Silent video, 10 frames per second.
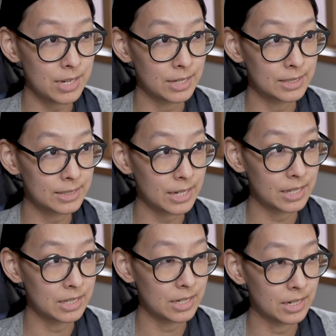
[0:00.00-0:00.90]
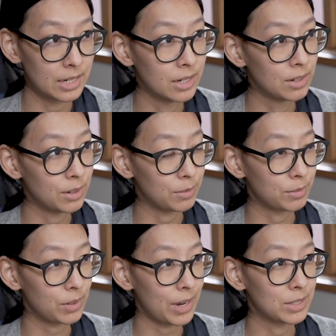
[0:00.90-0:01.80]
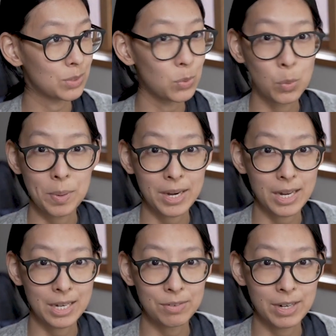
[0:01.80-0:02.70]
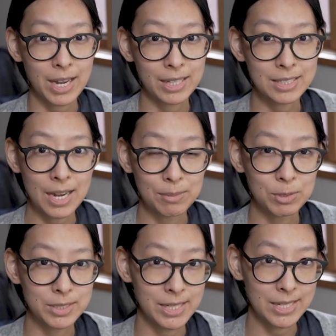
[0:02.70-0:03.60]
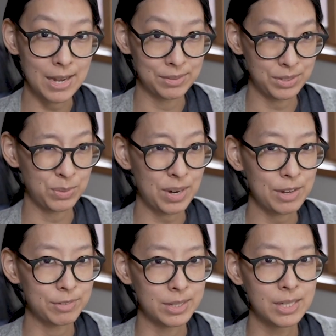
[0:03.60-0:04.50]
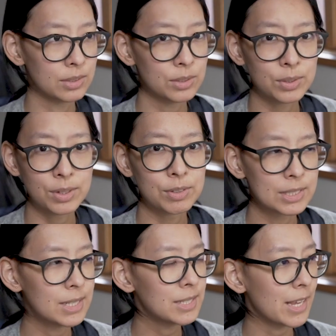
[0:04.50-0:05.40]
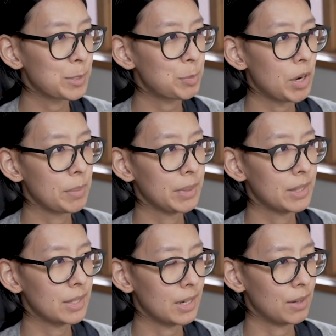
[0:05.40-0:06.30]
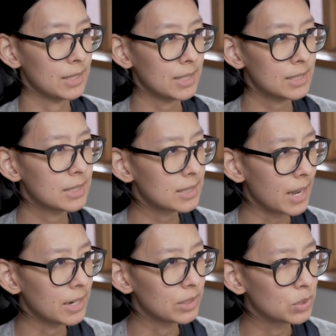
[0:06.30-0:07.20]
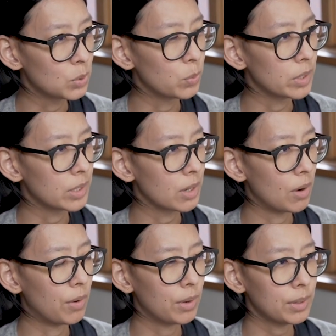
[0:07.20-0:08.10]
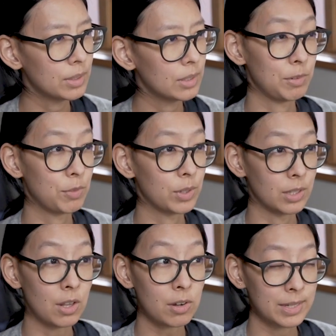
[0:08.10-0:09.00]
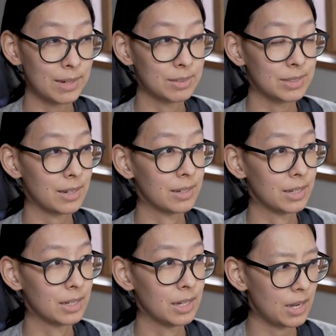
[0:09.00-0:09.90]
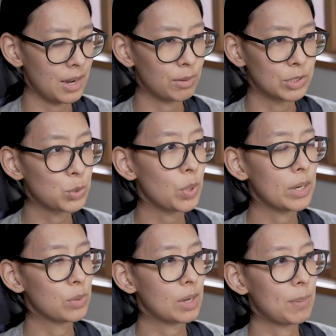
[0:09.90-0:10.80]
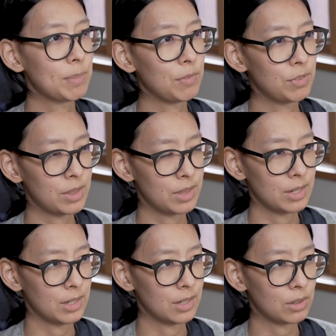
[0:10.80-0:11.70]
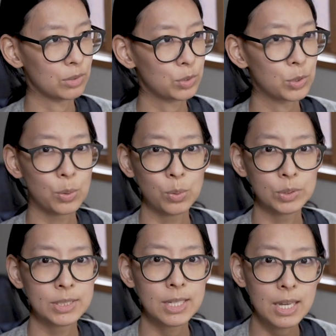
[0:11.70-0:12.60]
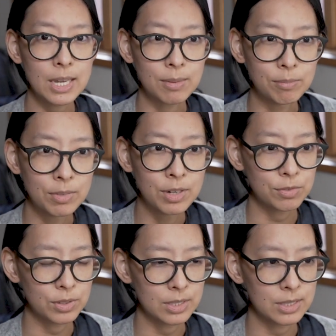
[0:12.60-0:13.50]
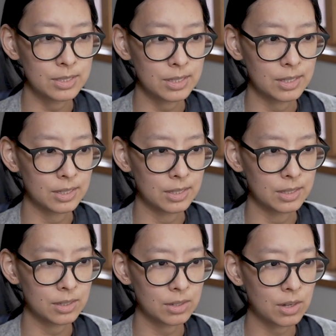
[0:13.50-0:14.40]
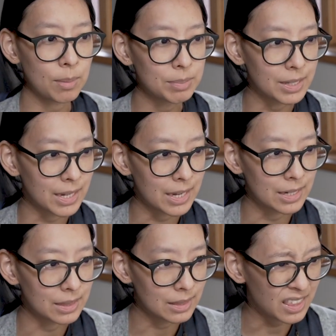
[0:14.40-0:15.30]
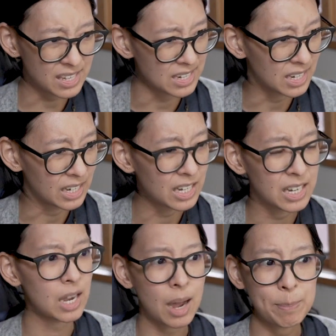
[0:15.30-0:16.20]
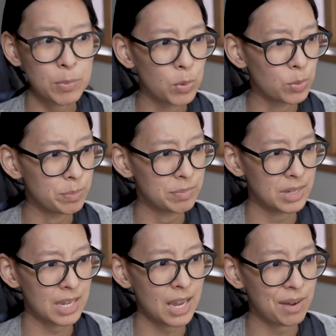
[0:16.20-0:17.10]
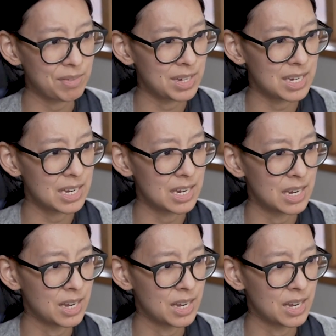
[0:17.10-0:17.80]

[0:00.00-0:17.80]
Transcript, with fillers: year, second year of grad school, but I never had time to sit down and derive it. So there was this experiment that I just started to work on before the lockdown started. I was trying to come up with a control scheme for this uh, complicated thing, coupled cavity.